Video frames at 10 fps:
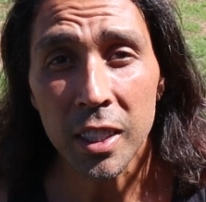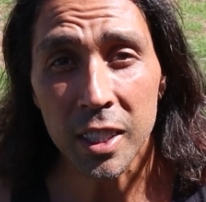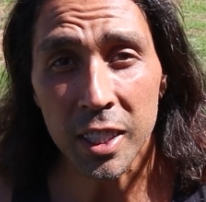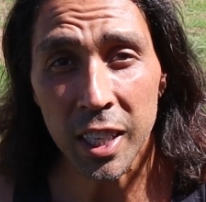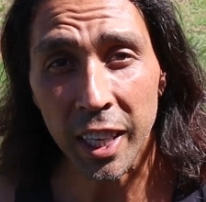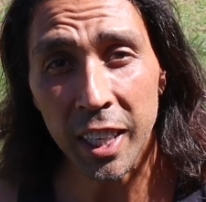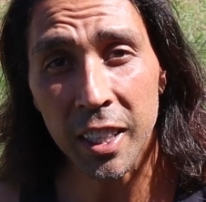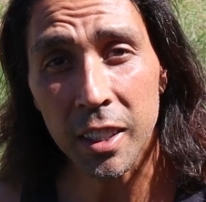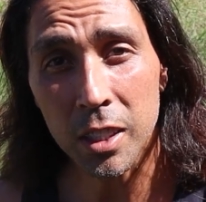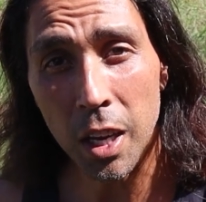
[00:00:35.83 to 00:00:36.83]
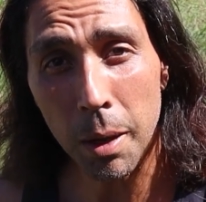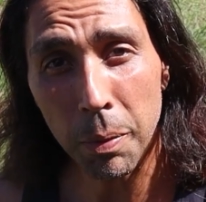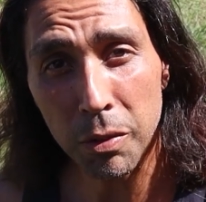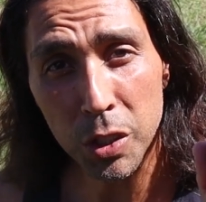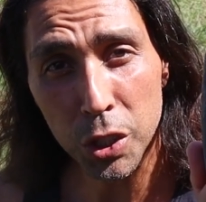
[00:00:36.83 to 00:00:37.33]
second
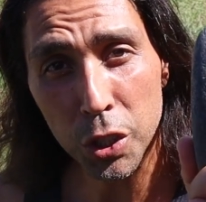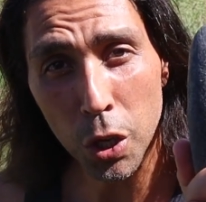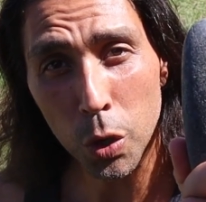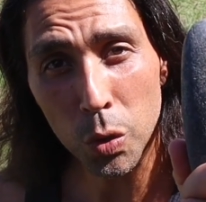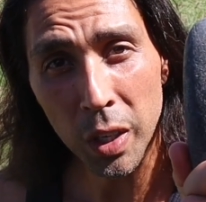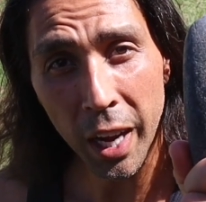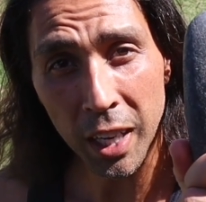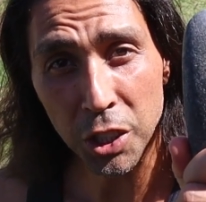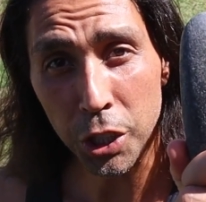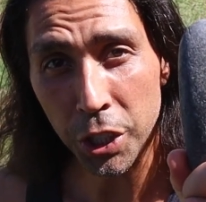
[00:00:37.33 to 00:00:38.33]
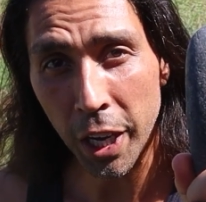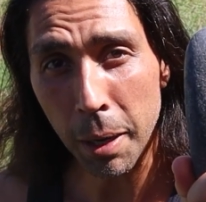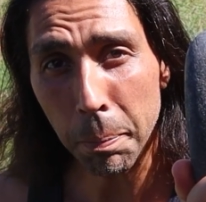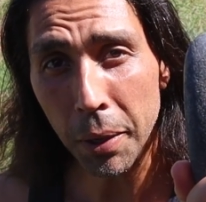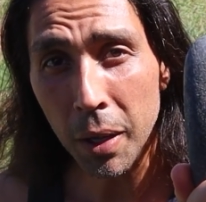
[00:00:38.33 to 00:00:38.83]
type of stone and
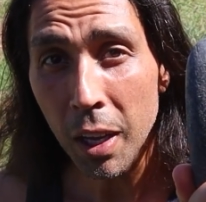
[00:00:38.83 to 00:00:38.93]
shape